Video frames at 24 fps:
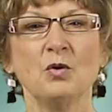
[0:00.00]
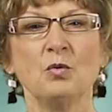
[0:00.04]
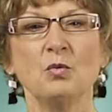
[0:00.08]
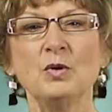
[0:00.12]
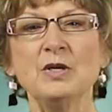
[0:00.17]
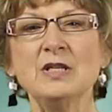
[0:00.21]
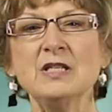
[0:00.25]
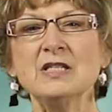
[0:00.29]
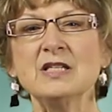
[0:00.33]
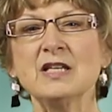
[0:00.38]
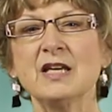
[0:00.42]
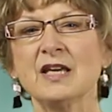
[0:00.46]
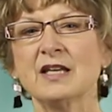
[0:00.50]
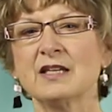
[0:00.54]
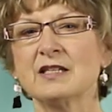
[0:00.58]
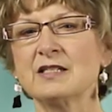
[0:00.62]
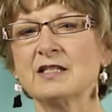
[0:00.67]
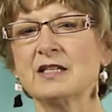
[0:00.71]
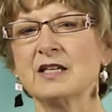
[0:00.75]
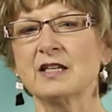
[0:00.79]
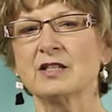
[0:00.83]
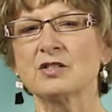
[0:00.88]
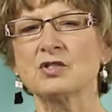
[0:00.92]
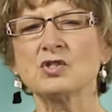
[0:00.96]
we tend
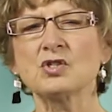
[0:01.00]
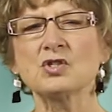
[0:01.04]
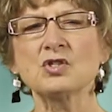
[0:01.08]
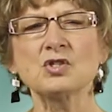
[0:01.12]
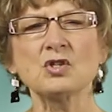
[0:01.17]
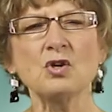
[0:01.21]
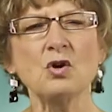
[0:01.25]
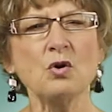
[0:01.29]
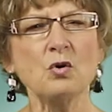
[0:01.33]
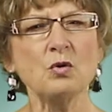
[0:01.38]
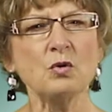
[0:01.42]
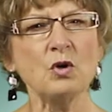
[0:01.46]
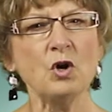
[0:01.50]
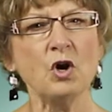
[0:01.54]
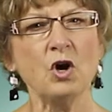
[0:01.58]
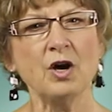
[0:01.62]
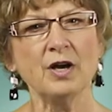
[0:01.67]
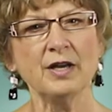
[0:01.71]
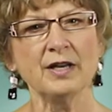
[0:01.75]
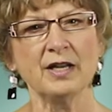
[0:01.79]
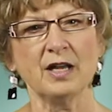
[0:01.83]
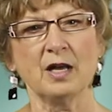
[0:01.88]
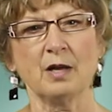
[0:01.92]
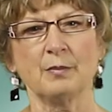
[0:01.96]
to get so
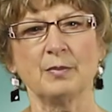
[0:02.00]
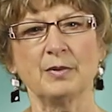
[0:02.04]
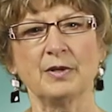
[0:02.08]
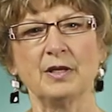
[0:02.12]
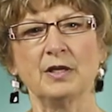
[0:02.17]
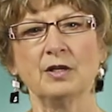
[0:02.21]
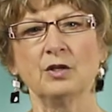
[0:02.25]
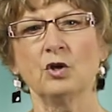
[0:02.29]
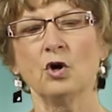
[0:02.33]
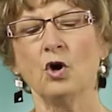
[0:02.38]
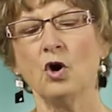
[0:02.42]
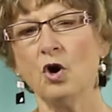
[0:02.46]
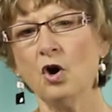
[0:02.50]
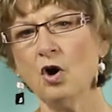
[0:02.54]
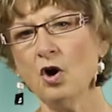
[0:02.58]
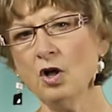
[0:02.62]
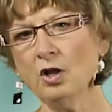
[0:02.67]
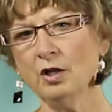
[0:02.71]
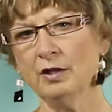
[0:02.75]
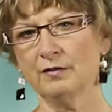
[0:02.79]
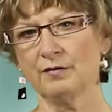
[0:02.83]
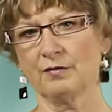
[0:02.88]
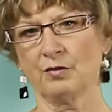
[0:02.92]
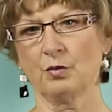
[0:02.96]
caught up in
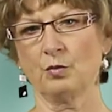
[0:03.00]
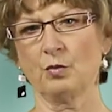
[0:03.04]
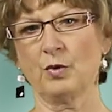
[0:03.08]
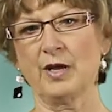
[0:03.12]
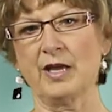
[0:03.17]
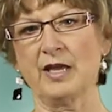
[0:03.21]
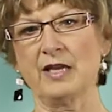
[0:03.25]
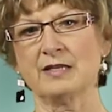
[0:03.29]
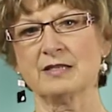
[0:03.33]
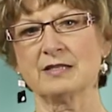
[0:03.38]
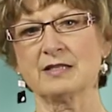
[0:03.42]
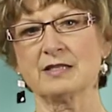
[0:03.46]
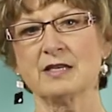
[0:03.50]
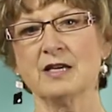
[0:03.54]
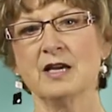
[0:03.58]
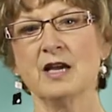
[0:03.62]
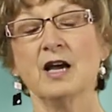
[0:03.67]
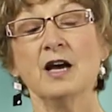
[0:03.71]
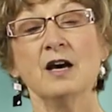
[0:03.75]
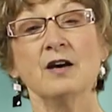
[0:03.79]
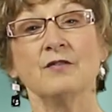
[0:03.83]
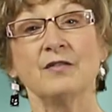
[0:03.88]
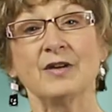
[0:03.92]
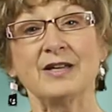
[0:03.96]
all of the ways
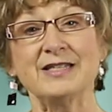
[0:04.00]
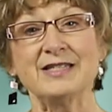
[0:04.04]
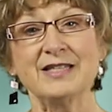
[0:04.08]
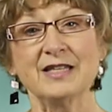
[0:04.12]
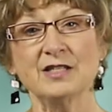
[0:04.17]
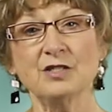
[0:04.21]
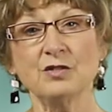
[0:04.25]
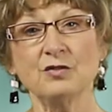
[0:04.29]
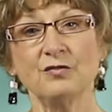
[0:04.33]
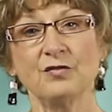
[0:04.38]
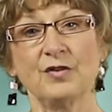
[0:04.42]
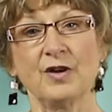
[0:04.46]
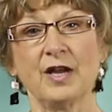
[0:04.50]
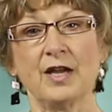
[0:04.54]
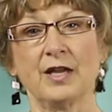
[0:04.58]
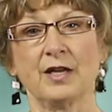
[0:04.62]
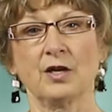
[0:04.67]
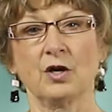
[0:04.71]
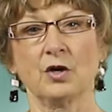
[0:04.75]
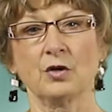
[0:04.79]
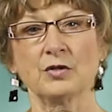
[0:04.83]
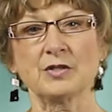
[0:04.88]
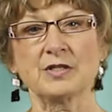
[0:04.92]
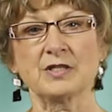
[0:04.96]
of
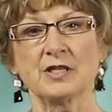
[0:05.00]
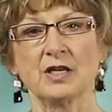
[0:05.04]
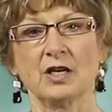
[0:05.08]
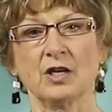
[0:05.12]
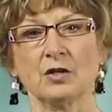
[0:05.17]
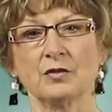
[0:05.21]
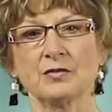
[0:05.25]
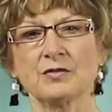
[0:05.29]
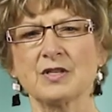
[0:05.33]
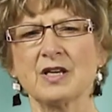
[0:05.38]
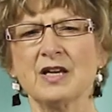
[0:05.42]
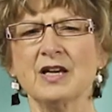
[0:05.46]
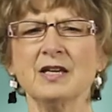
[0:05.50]
identifying ourselves.